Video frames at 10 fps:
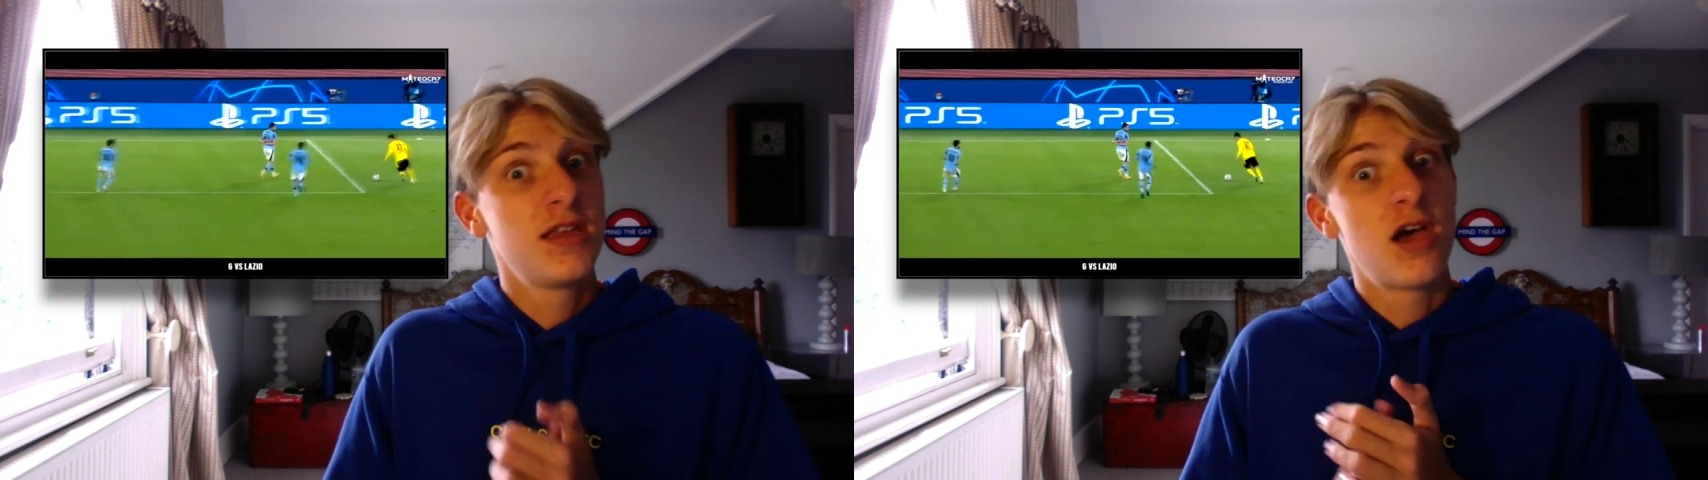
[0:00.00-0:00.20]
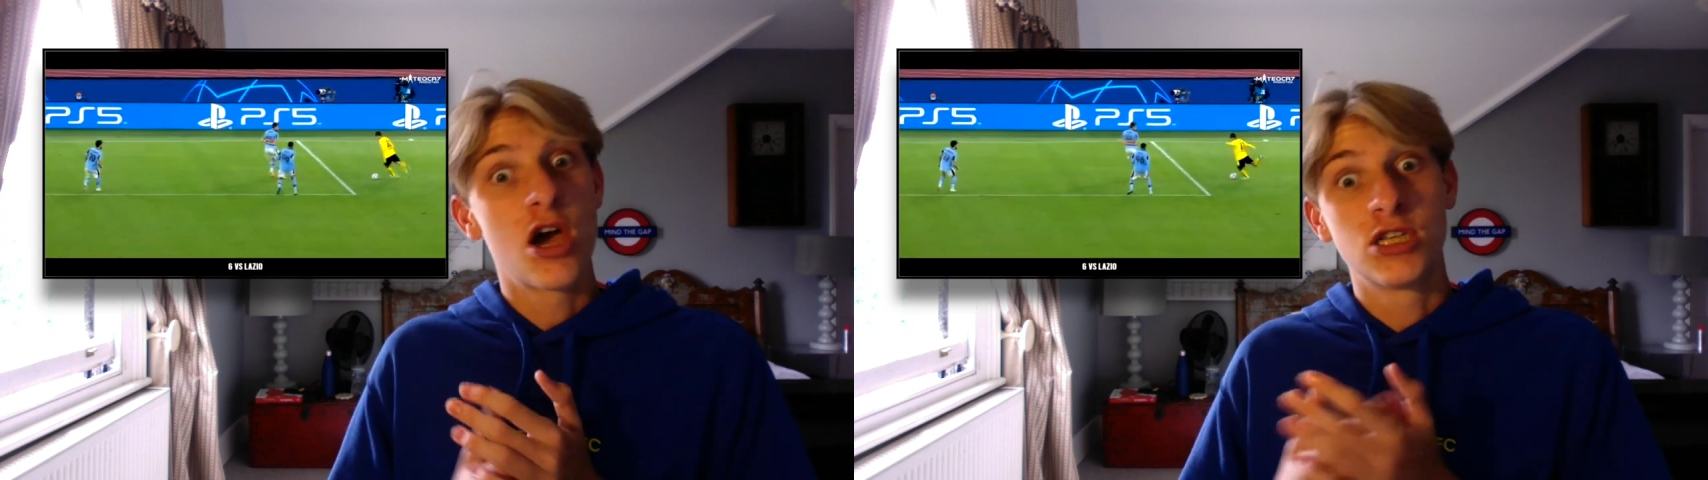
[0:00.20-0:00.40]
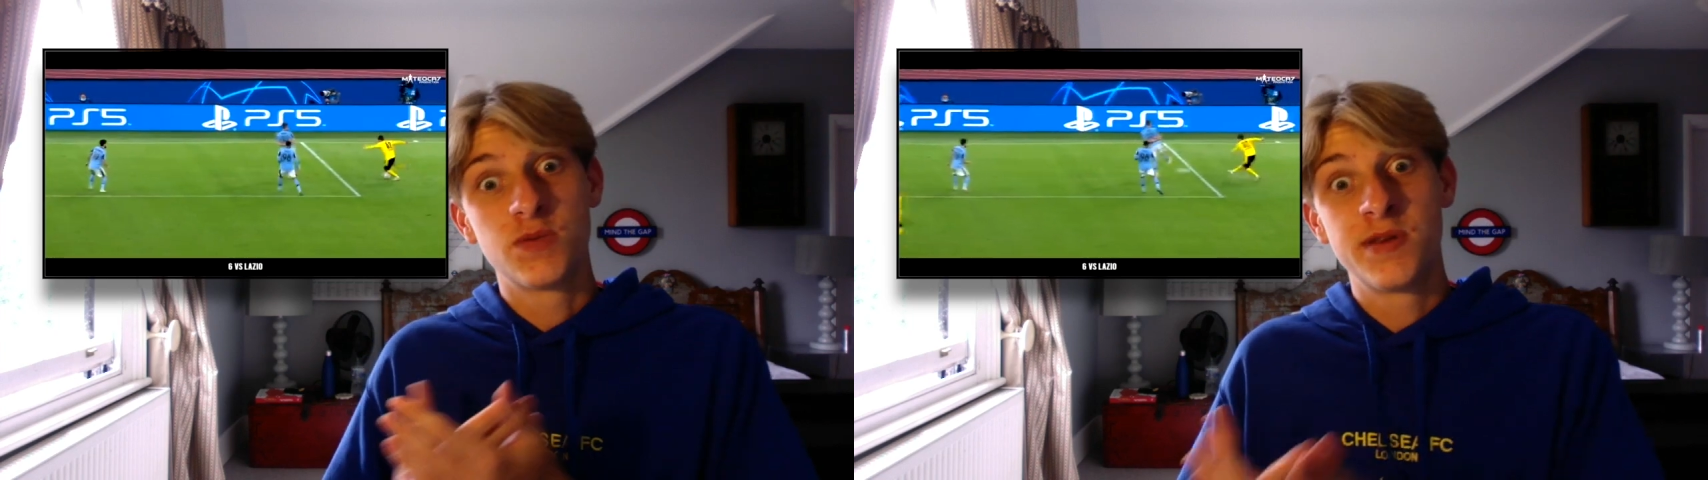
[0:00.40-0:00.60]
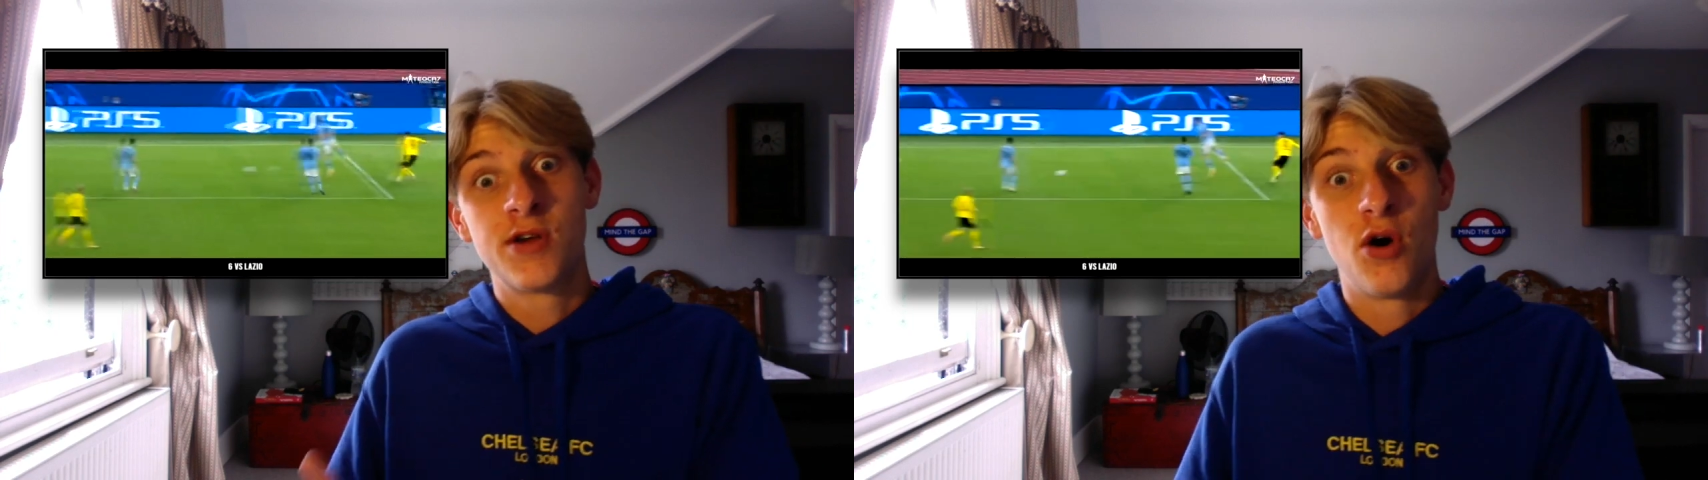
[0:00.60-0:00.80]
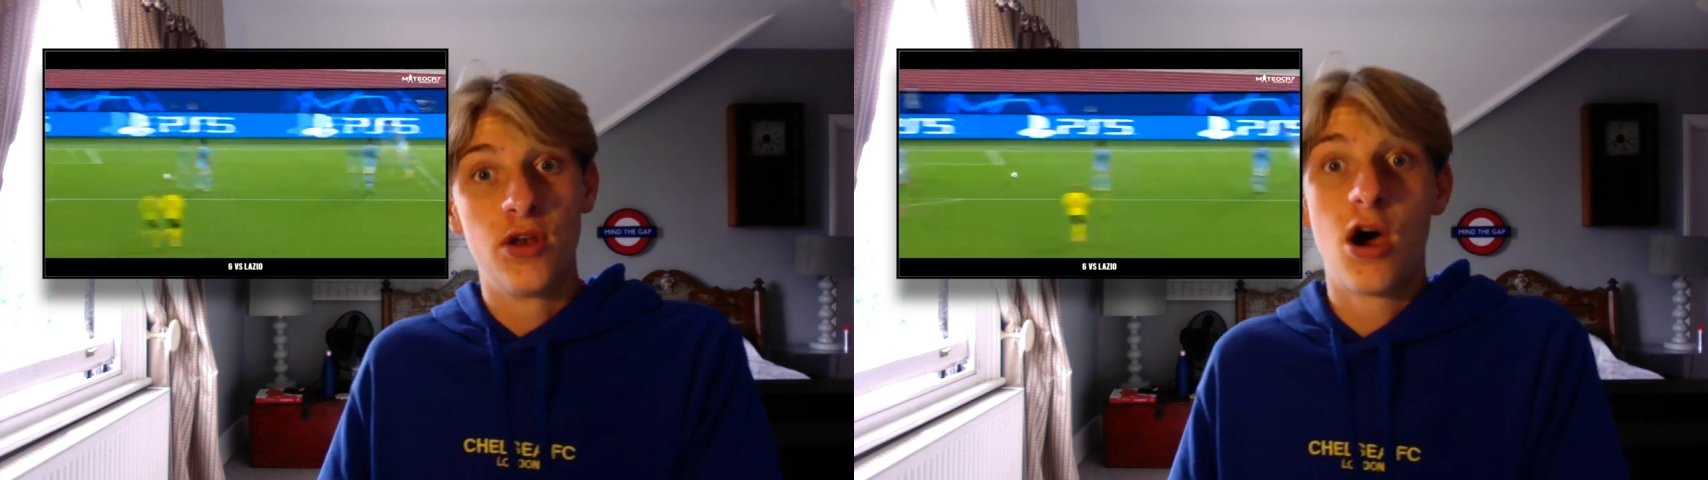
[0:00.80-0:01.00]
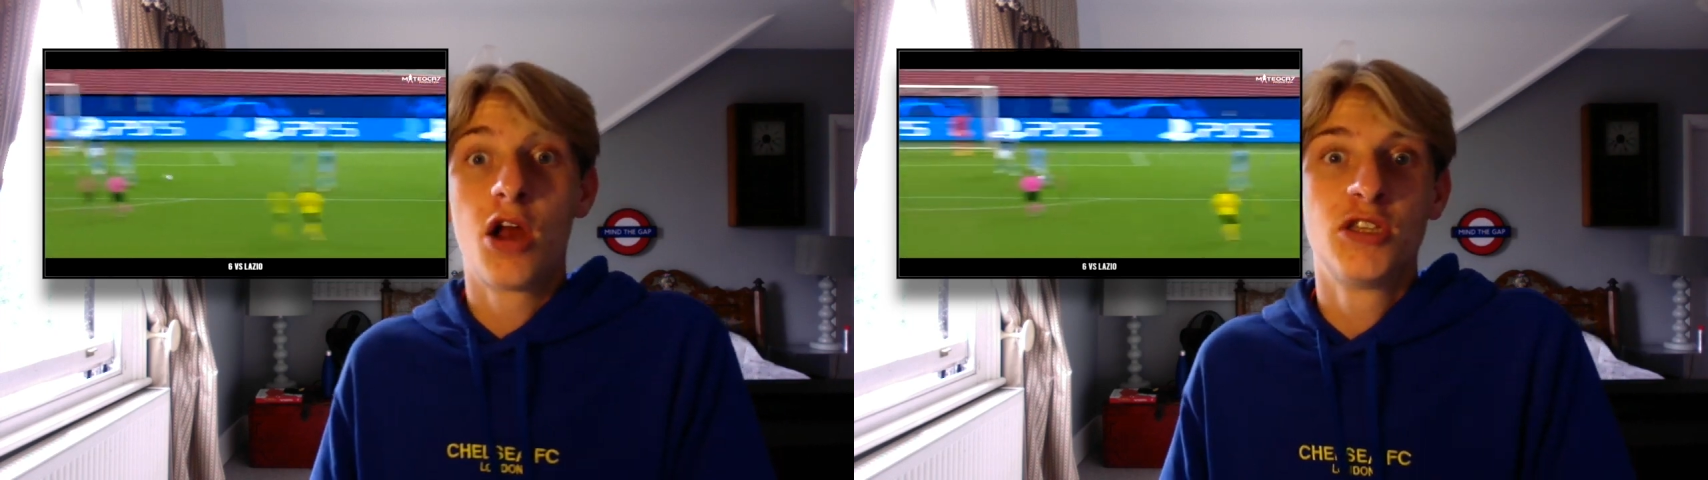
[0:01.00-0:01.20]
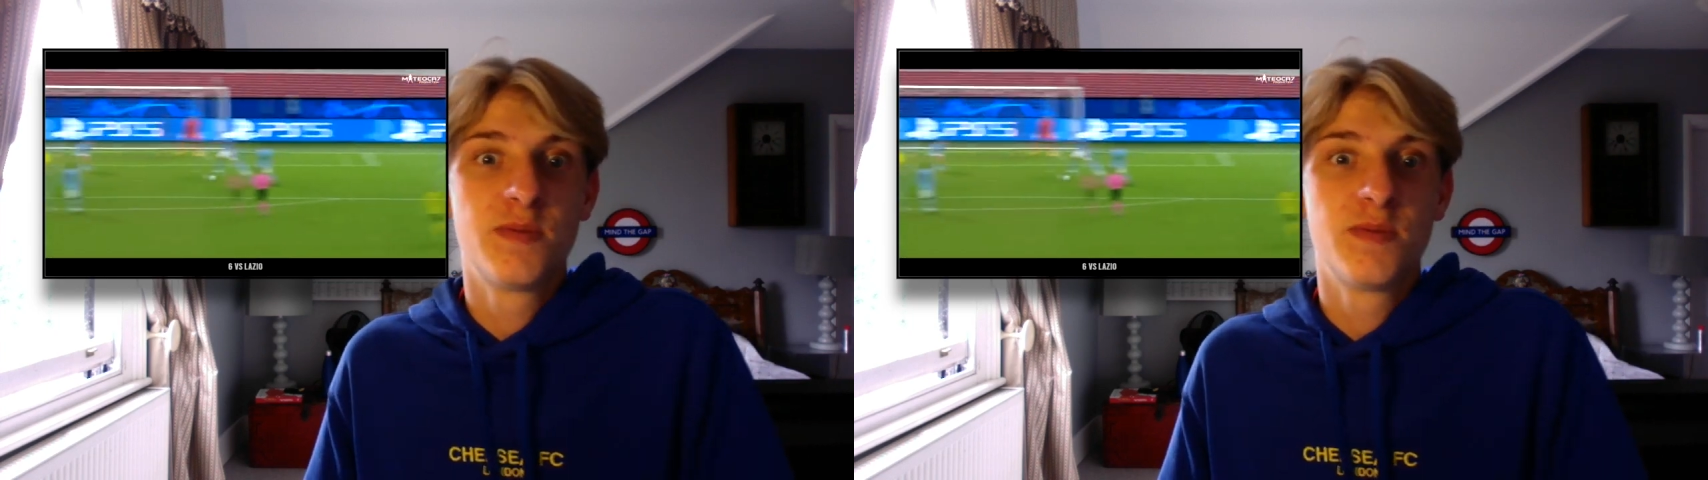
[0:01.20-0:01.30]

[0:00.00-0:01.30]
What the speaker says: Haaland's been on, Haaland's